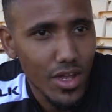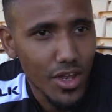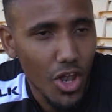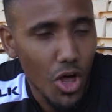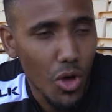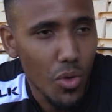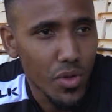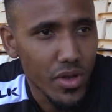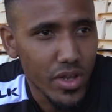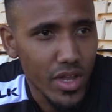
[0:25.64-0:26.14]

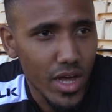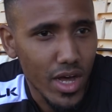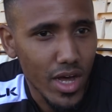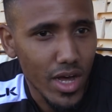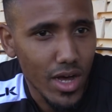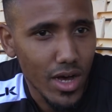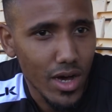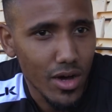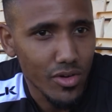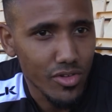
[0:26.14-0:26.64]
Knowing
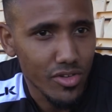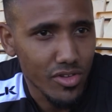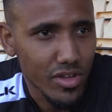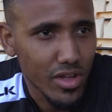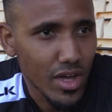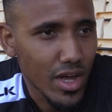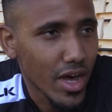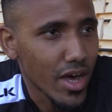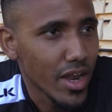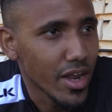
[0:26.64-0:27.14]
that
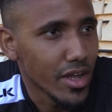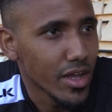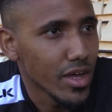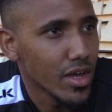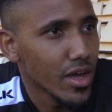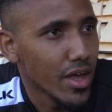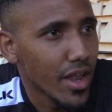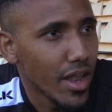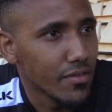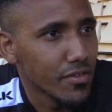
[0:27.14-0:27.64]
I had
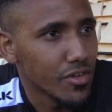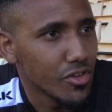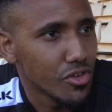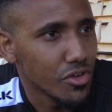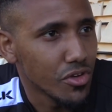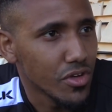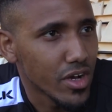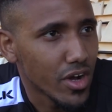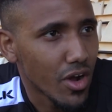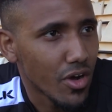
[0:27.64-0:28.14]
another
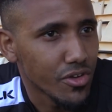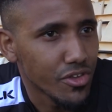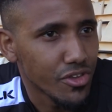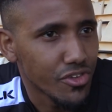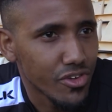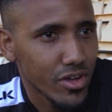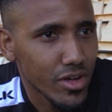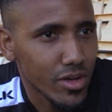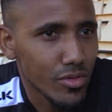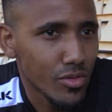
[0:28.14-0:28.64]
two-year
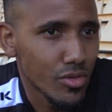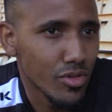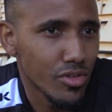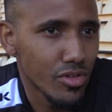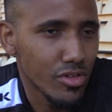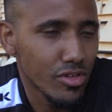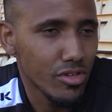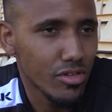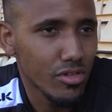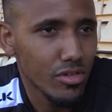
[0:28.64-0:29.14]
contract
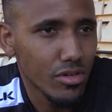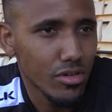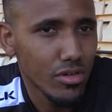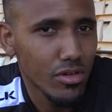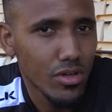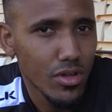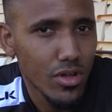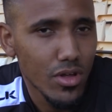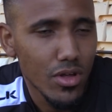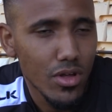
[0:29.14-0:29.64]
was
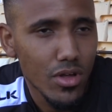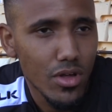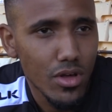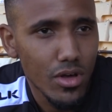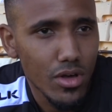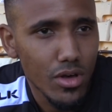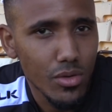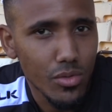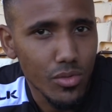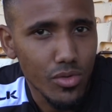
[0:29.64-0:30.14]

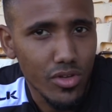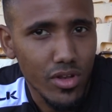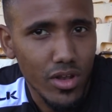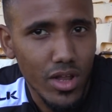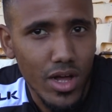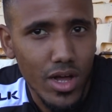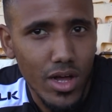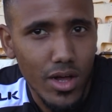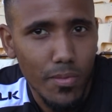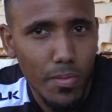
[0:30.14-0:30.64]

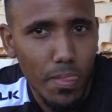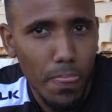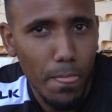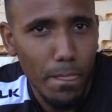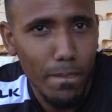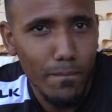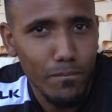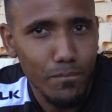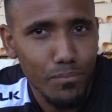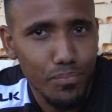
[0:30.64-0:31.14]
like
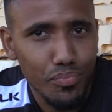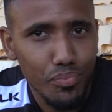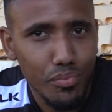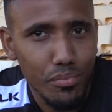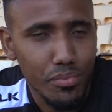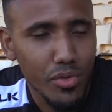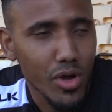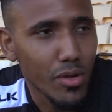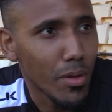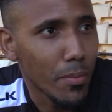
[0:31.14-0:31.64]

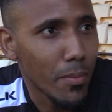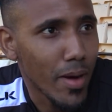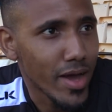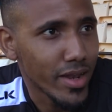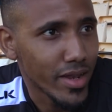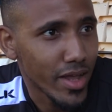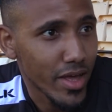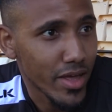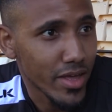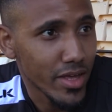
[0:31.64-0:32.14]
putting my
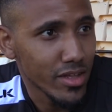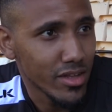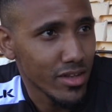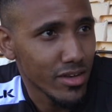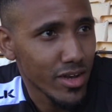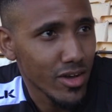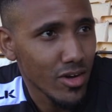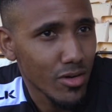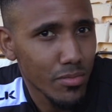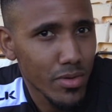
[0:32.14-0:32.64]
mind at ease
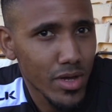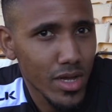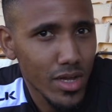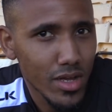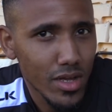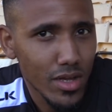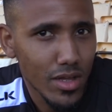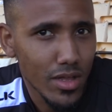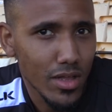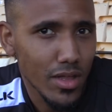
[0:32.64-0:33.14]
a little bit
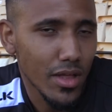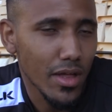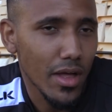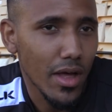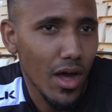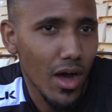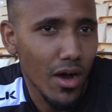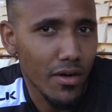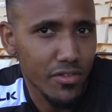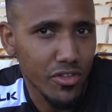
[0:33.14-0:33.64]

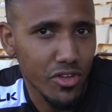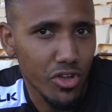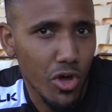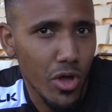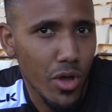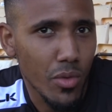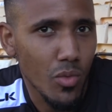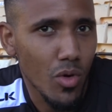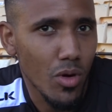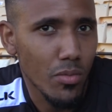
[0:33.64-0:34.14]
after
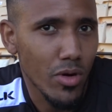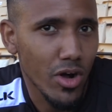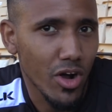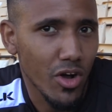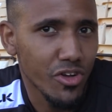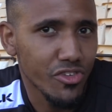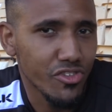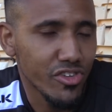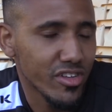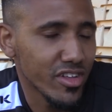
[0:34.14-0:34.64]
knowing what my
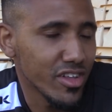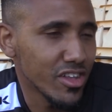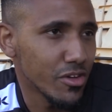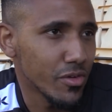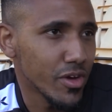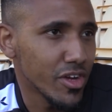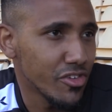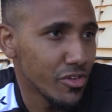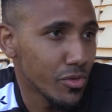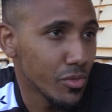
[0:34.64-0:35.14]
contract
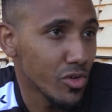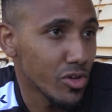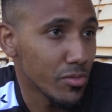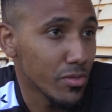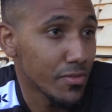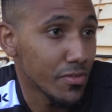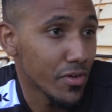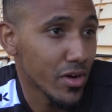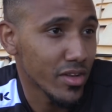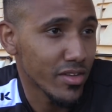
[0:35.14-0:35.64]
situation was
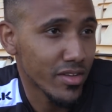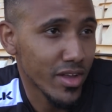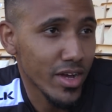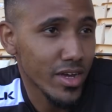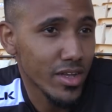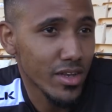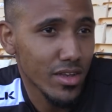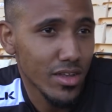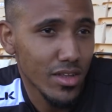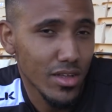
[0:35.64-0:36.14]
before I
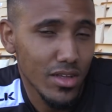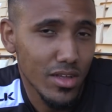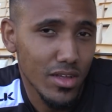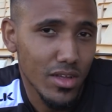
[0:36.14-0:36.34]
signed.